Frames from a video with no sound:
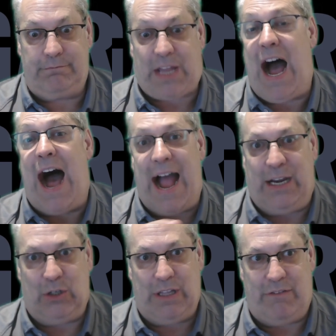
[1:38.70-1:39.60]

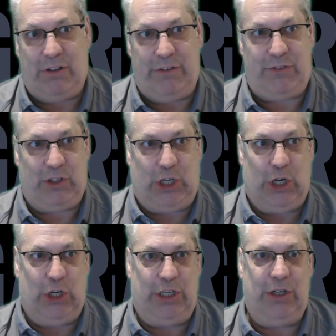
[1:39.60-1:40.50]
higher level of
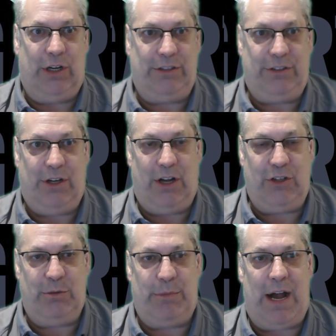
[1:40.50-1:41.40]
security on, on
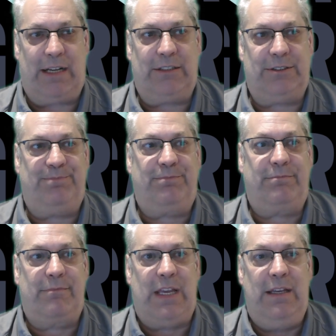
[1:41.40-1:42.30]
your box.
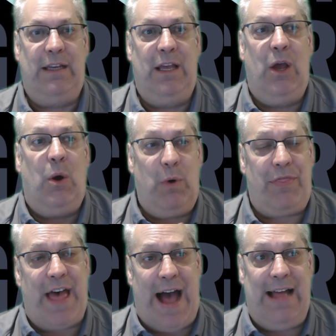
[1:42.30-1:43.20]
With
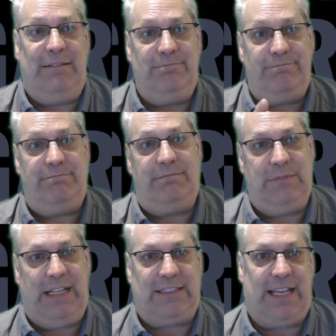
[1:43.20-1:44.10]
that,
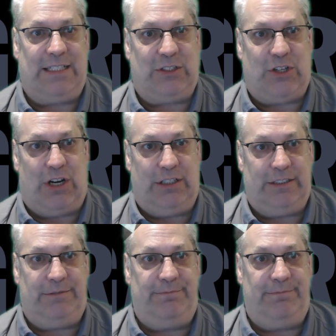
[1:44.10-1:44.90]
let's get started.